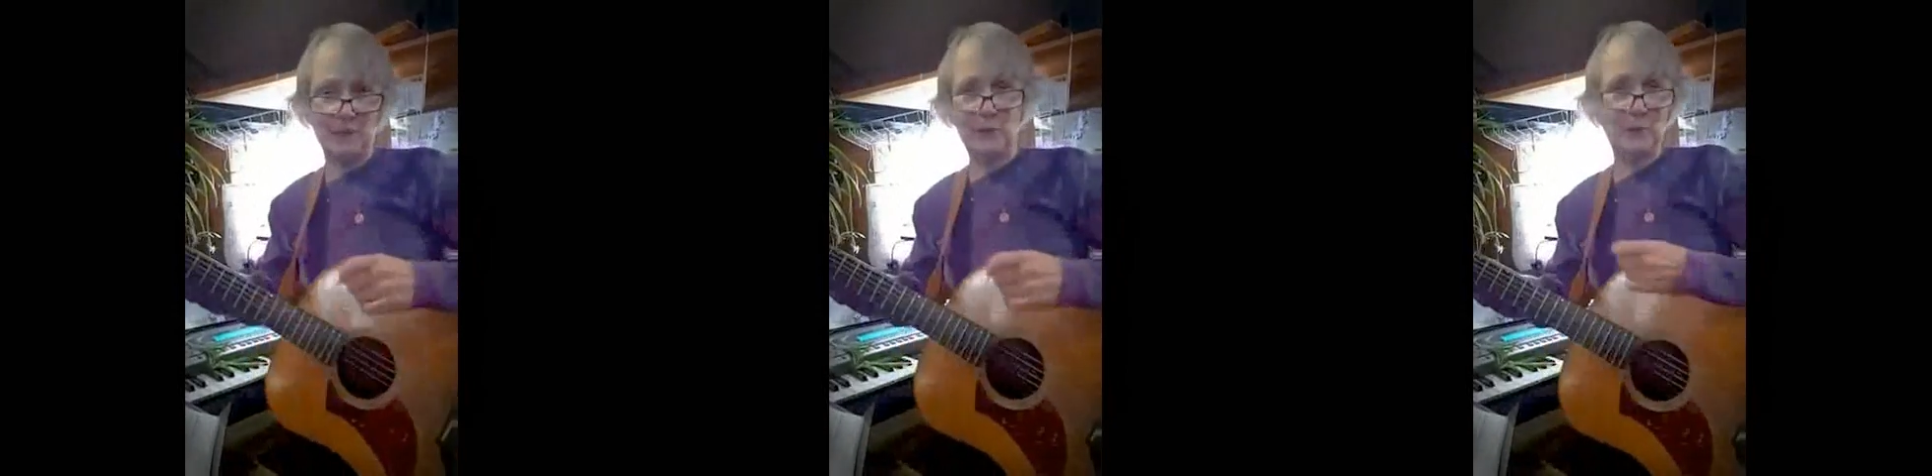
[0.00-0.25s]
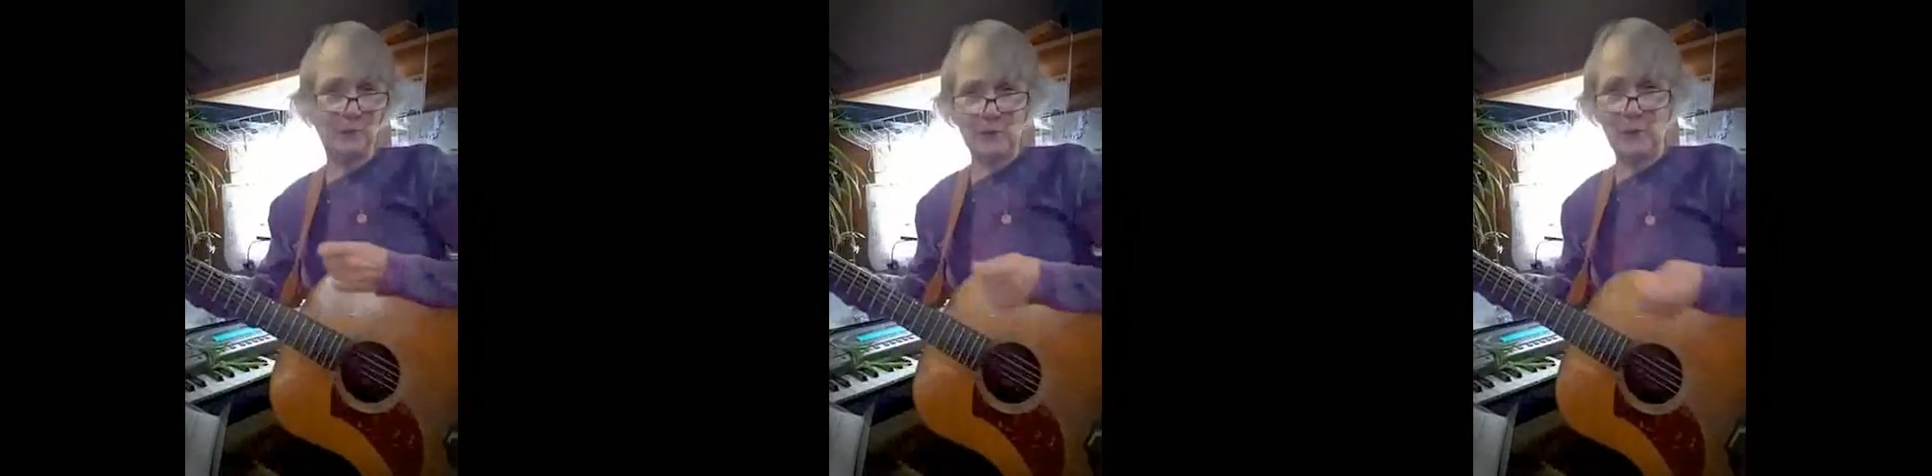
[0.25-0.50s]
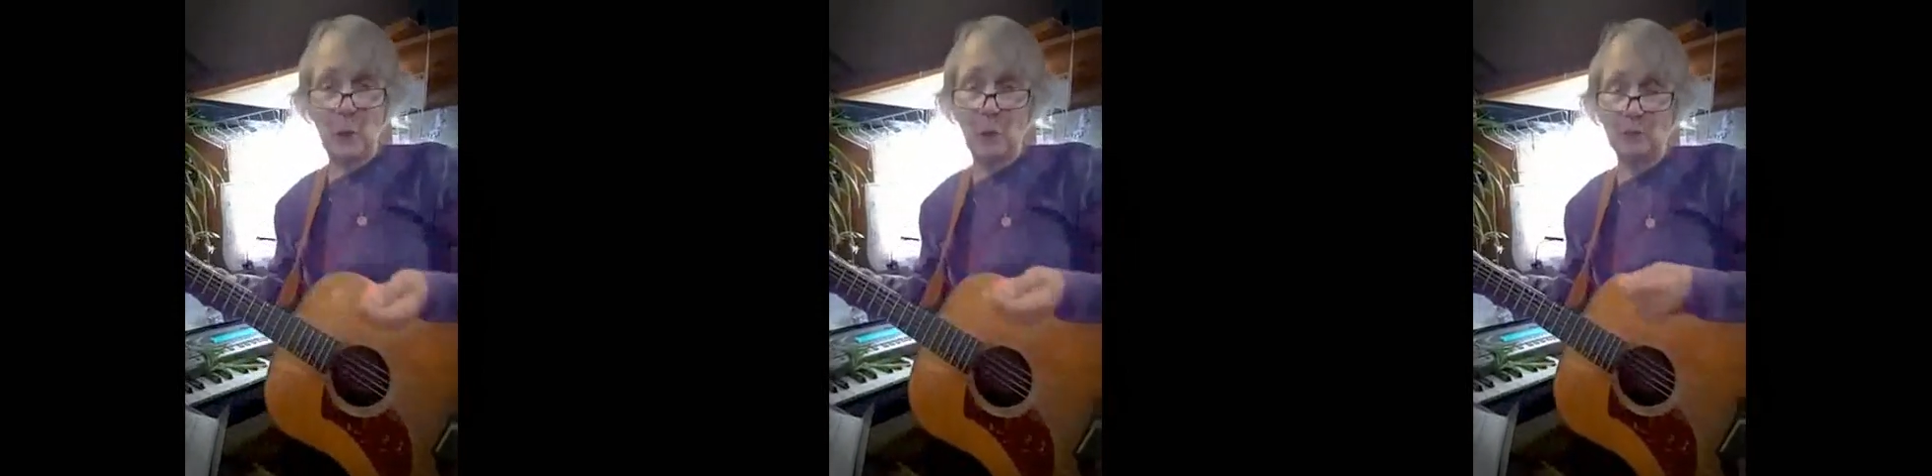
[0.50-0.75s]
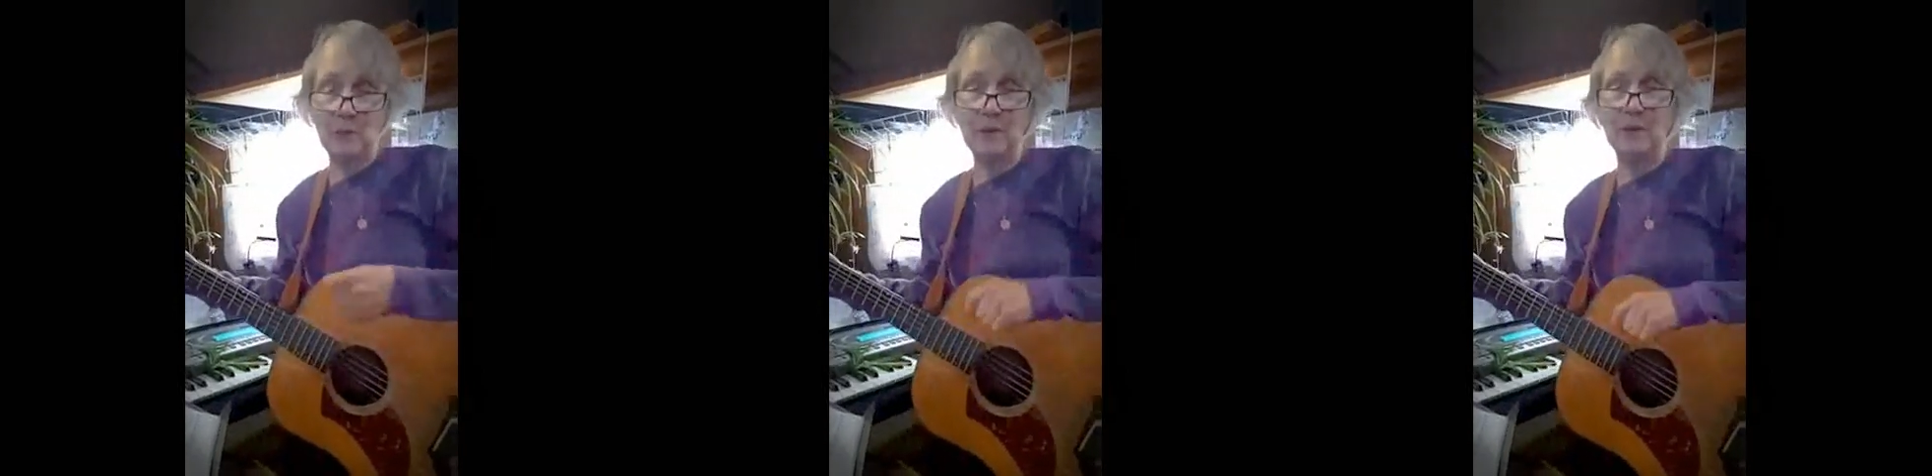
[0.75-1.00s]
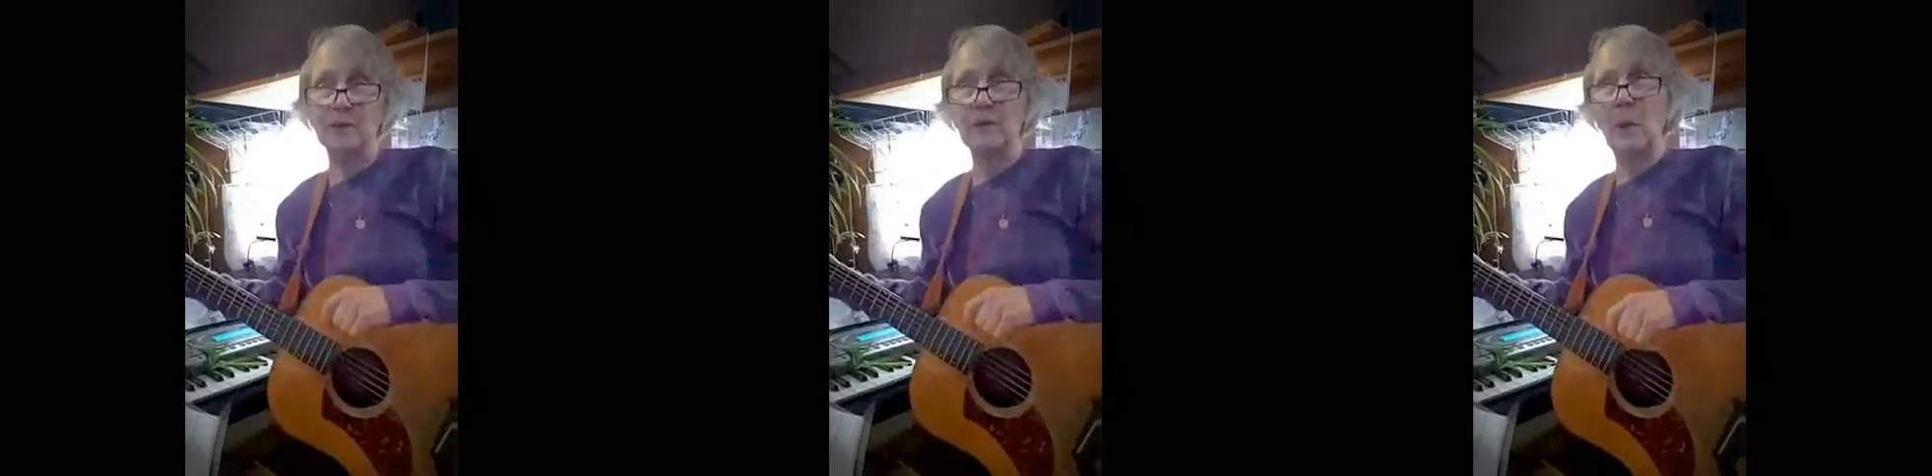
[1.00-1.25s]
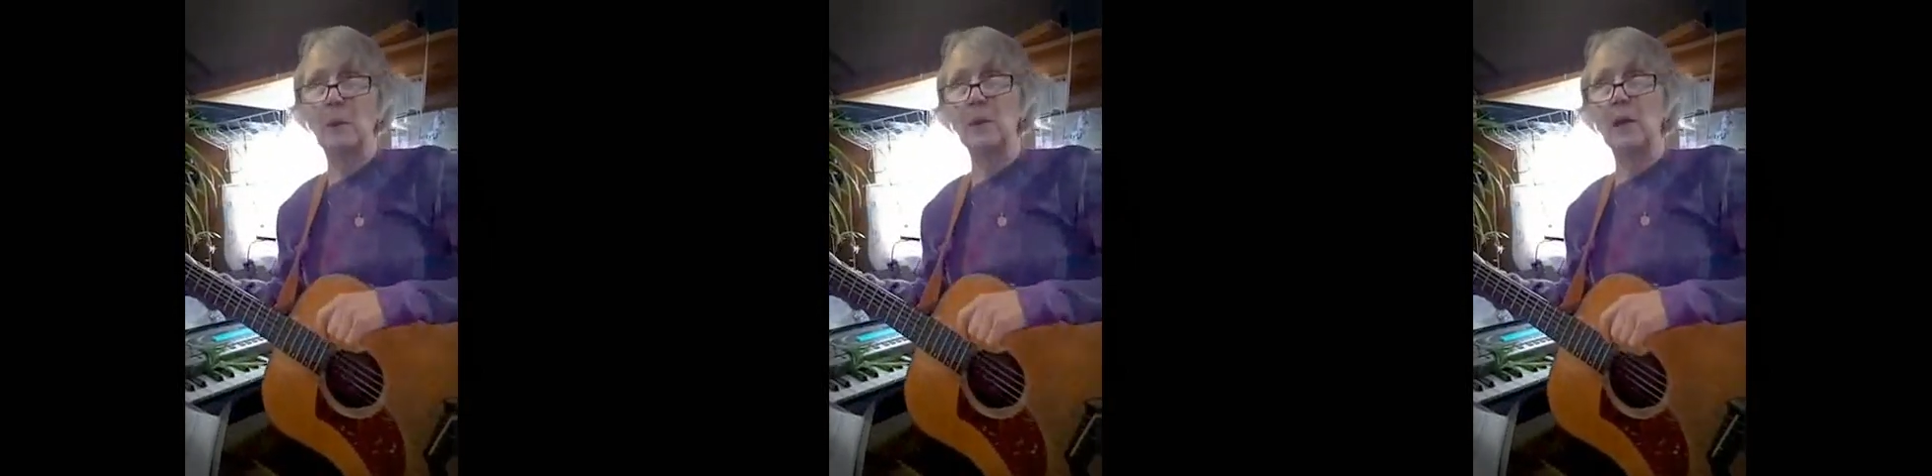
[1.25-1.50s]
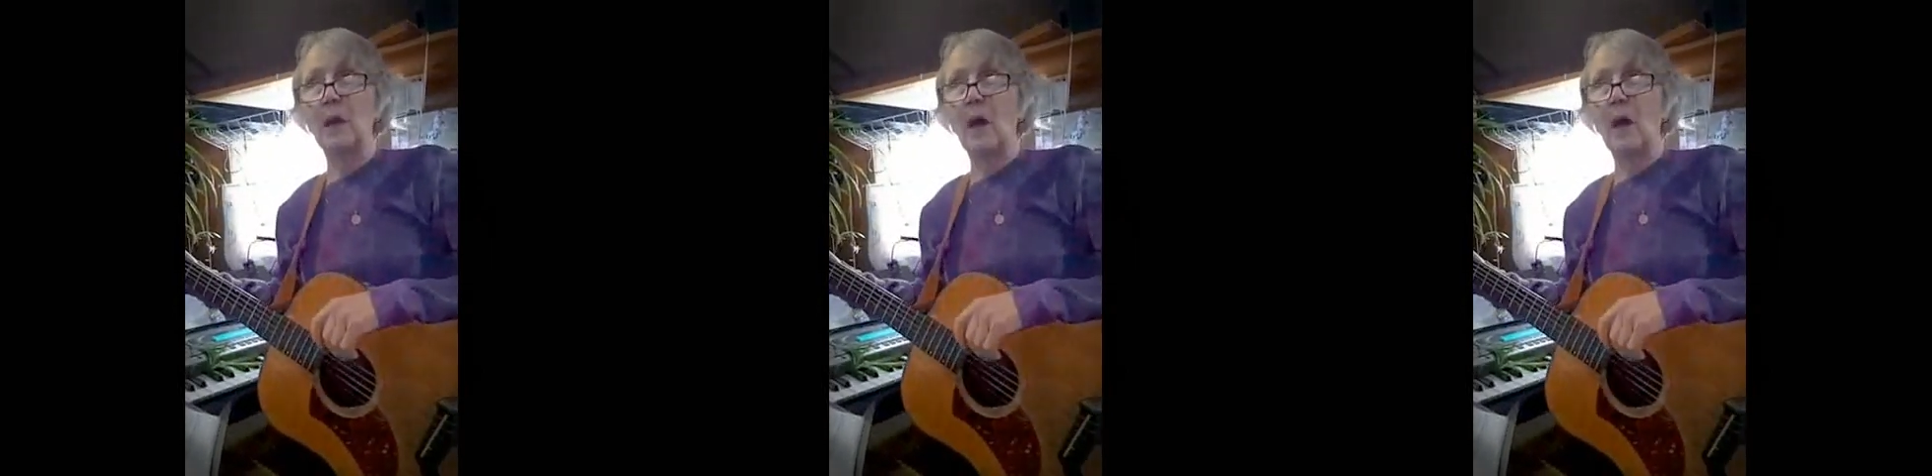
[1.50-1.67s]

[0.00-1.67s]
to do is going to go. So,